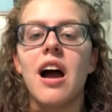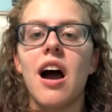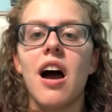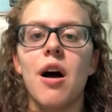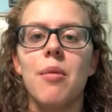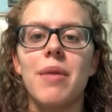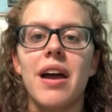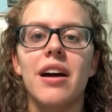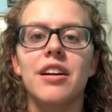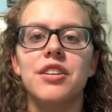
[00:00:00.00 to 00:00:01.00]

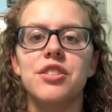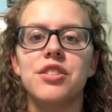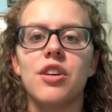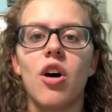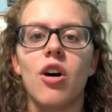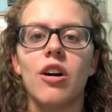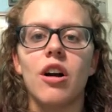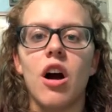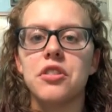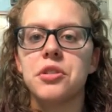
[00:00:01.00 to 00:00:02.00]
and
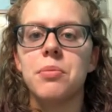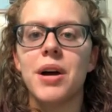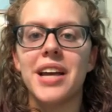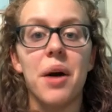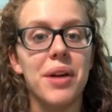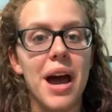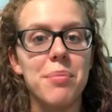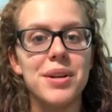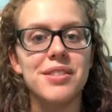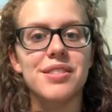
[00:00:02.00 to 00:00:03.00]
our awesome account
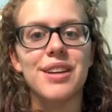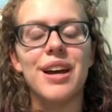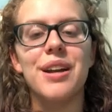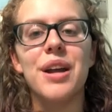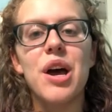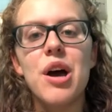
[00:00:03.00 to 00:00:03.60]
admins can